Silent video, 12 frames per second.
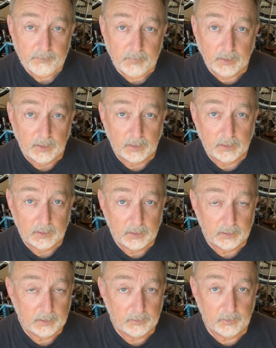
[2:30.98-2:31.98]
I
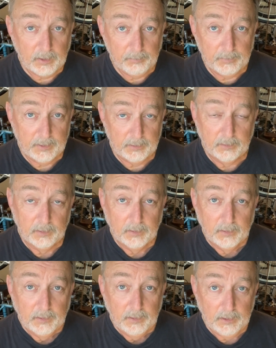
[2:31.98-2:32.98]
like to keep that
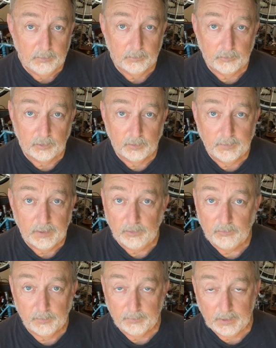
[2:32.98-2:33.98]
in reserve in case
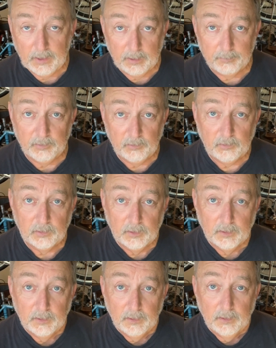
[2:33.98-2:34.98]
something happens.
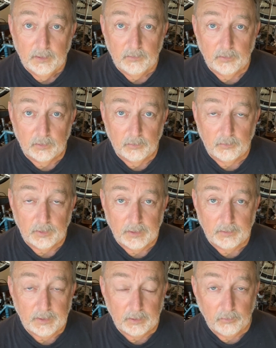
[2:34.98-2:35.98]
So try not to
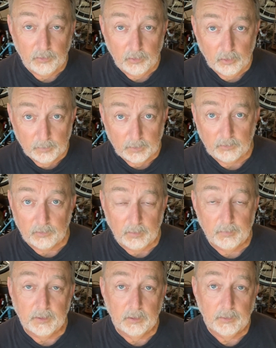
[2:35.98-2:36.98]
get too much sleep
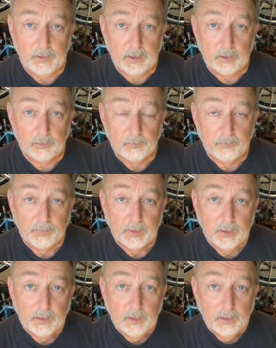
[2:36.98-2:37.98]
on the way out.
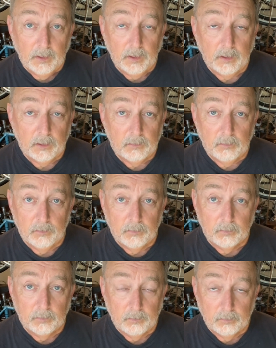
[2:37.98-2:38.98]
Learned
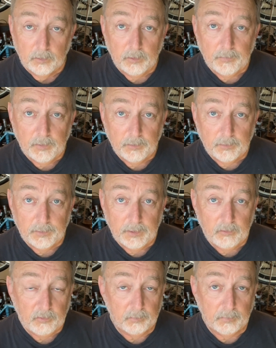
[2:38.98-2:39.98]
a few other
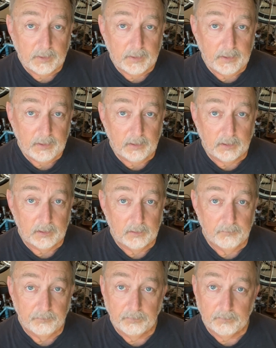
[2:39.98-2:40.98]
things. My
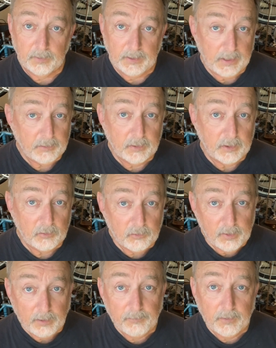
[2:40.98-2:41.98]
my
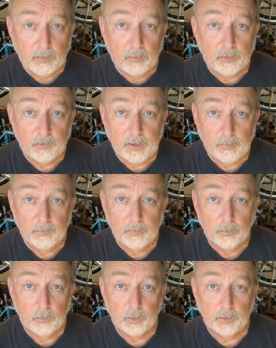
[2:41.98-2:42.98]
anti-chafing regime
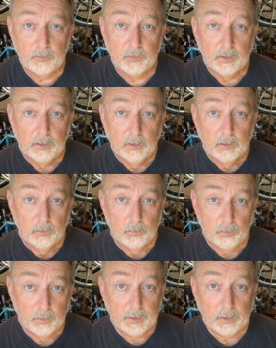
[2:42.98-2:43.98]
worked
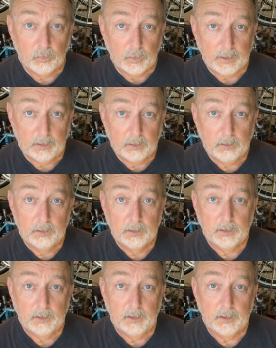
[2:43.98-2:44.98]
really well.
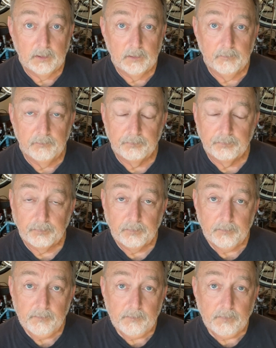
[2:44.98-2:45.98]

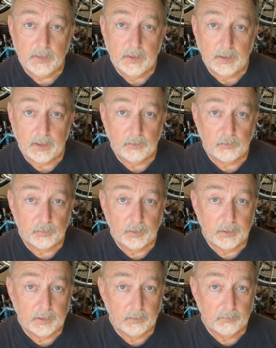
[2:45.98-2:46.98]
I was
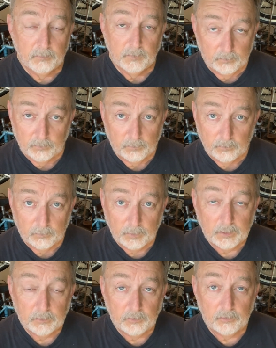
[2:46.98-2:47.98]
wearing
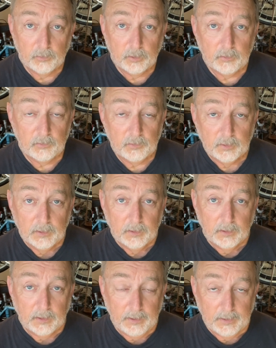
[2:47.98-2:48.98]
regular shorts.
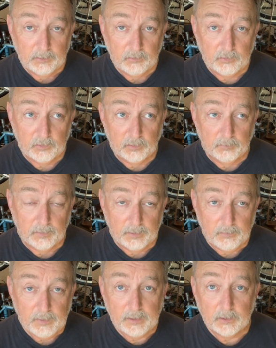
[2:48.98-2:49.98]
I had some
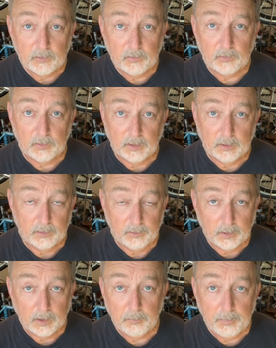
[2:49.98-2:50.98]
Adidas
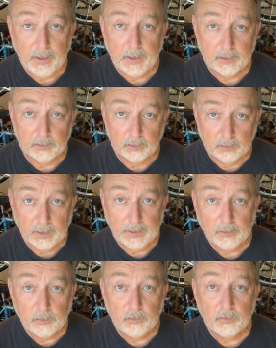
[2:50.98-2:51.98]
non-padded
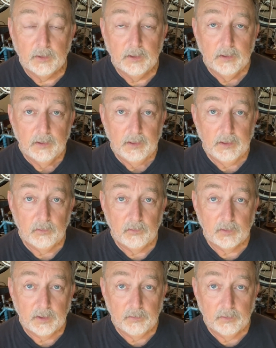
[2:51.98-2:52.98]
liners
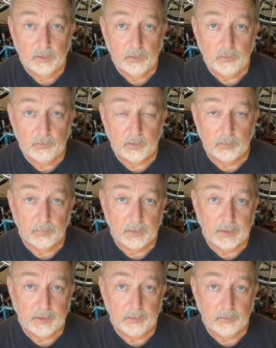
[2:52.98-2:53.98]
inside those,
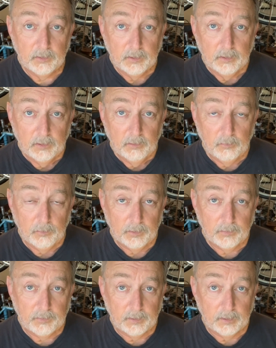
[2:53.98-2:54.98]
combined
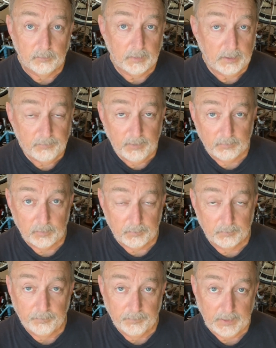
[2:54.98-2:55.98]
with my favorite
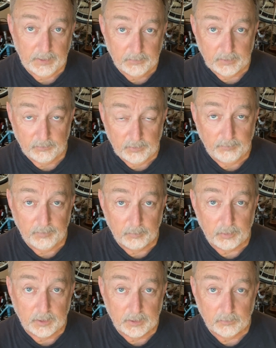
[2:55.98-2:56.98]
anti-chafing
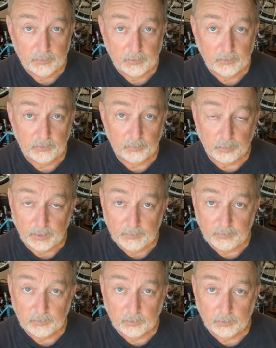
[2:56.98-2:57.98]
product, which is Brave
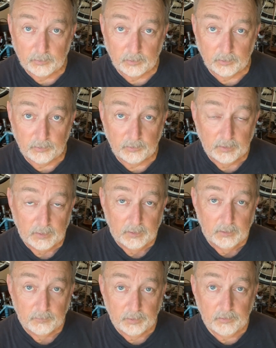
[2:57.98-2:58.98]
Soldier's
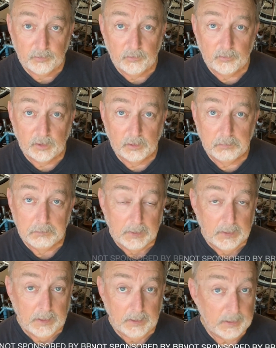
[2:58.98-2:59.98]
Friction Zone,
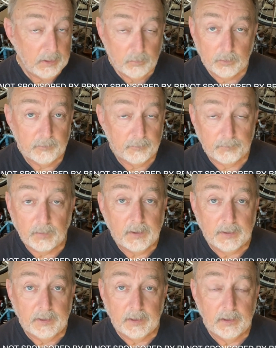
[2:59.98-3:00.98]
and that worked fine.
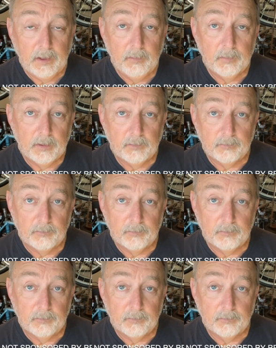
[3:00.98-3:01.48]
I came out of